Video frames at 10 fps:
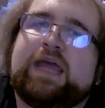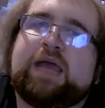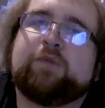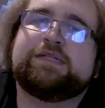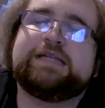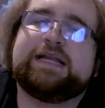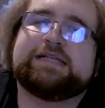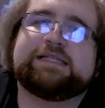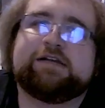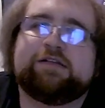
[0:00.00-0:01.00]
It wasn't
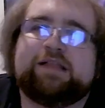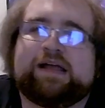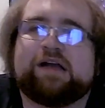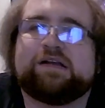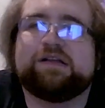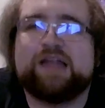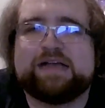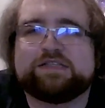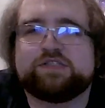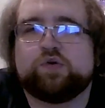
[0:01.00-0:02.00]
necessarily like a
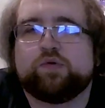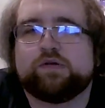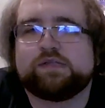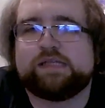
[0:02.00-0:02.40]
class towards